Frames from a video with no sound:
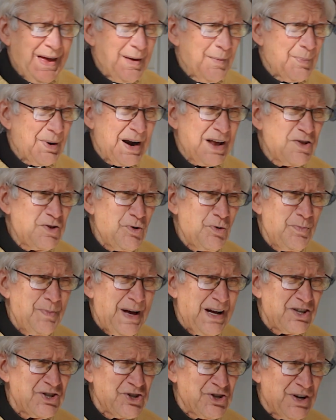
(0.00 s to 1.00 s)
But I do
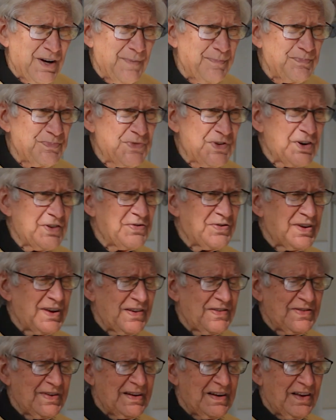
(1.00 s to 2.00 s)
mention, just
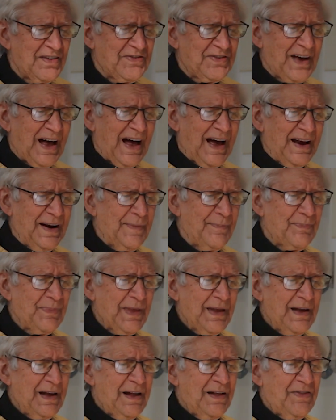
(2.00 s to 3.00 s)
as an aside,
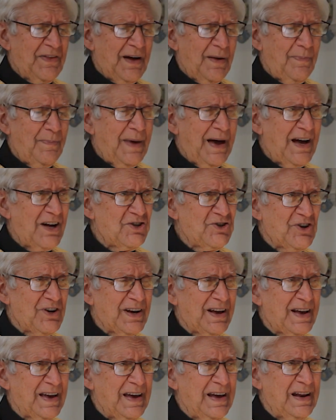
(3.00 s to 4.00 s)
that
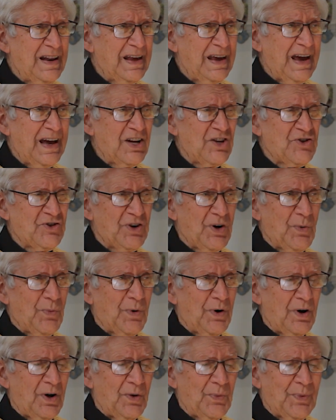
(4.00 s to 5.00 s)
magic in the ancient
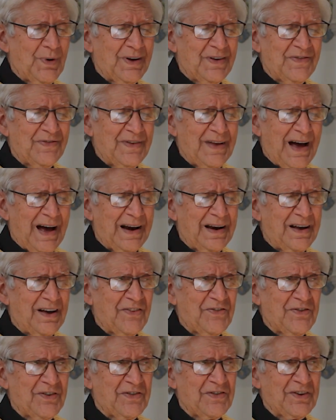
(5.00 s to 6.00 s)
world was not
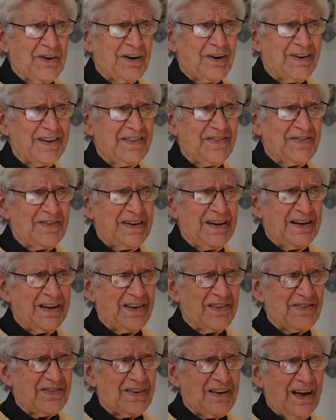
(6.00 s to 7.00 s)
necessarily seen
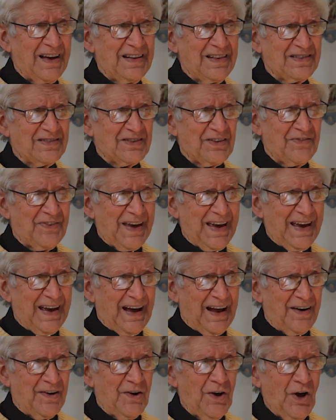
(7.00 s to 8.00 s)
as sleights of
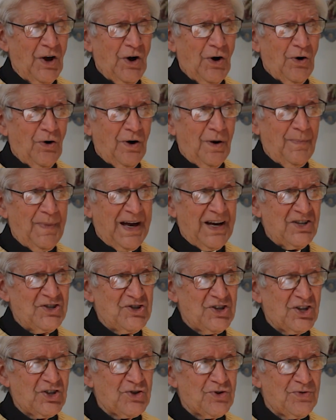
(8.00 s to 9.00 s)
hand or
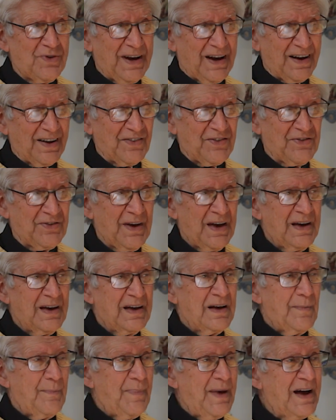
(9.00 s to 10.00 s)
magic tricks.
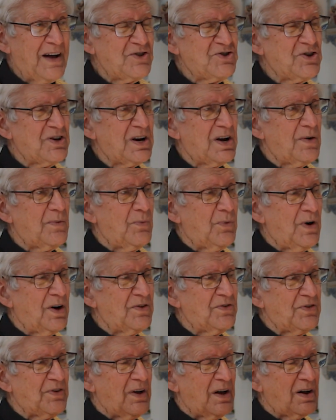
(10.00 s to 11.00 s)
Magic
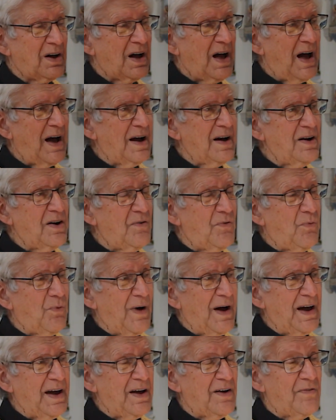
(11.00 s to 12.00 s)
was a kind of
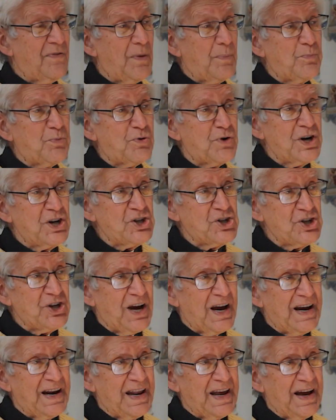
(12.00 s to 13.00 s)
way of
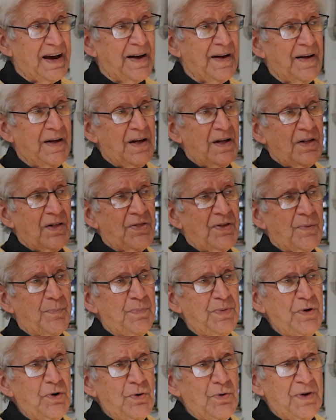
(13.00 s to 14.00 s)
appreciating the
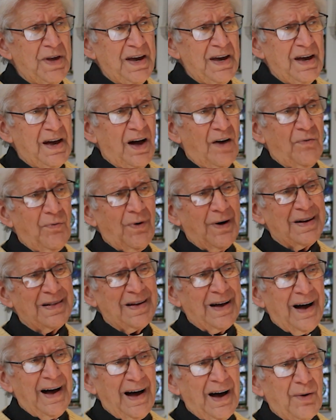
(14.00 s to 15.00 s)
beauty of
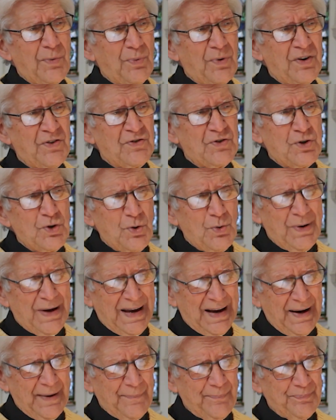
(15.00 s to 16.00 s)
what God was
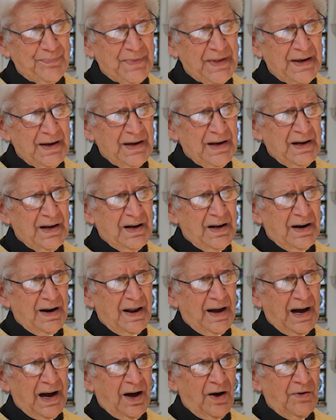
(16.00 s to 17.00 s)
doing.
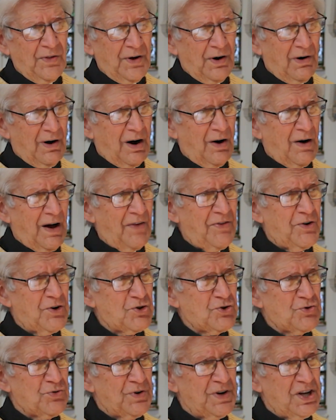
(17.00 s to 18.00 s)
Now, there are other
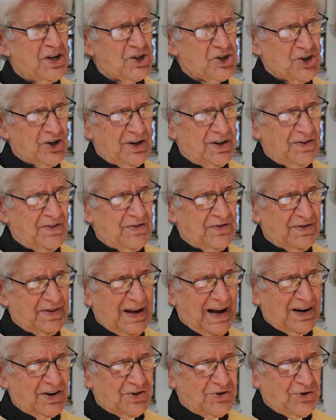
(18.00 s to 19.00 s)
traditions,
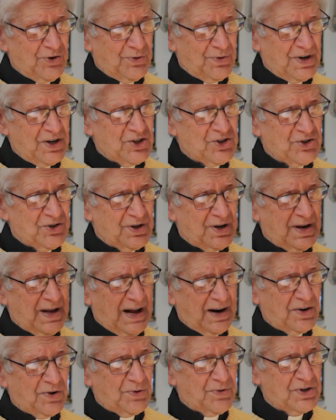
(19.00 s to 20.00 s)
not Jewish and
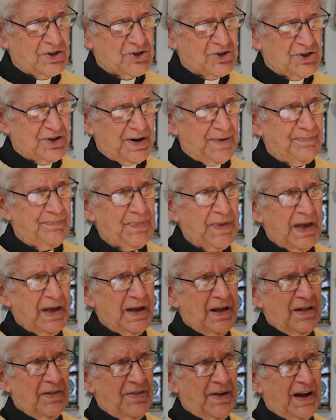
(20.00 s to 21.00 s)
not Christian,
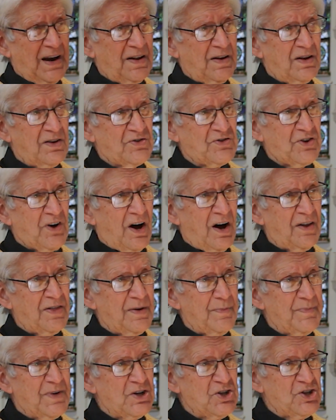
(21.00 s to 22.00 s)
that saw
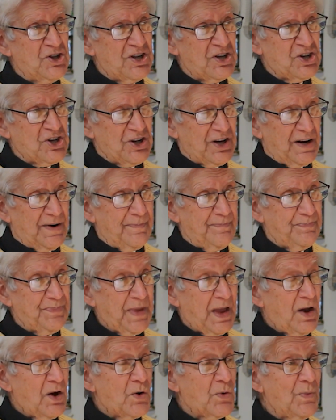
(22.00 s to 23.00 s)
the magician
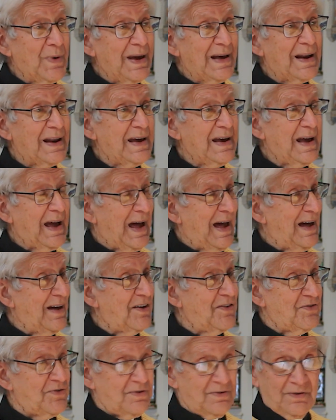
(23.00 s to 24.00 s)
really
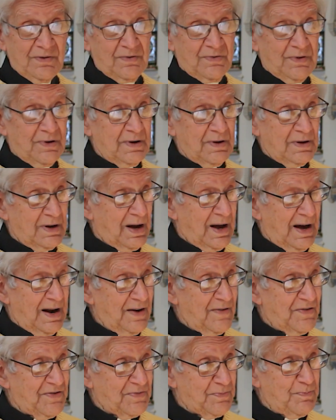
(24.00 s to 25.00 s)
as the
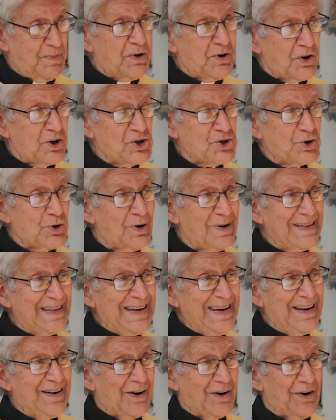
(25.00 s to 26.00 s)
kind of spiritual
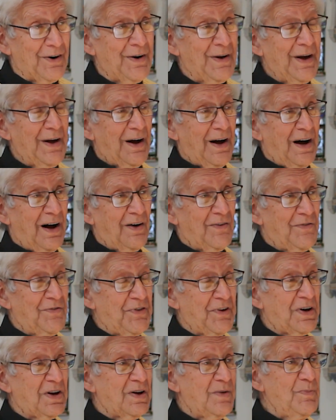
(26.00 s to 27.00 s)
leader
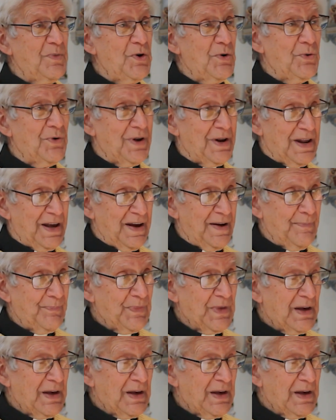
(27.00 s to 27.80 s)
of the community.